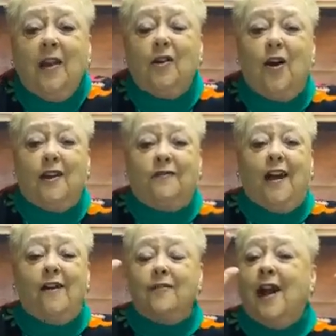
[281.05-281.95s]
Lord, if
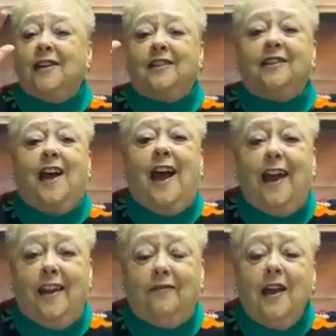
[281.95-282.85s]
they are not
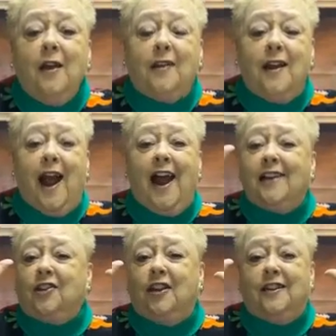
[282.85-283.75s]
saved, then I
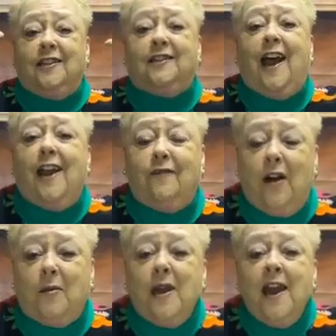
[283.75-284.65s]
ask you to save
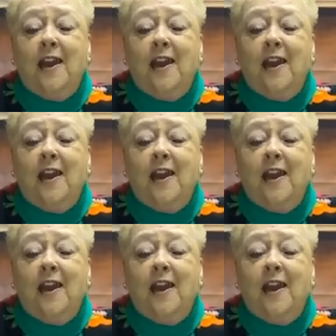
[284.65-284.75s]
them.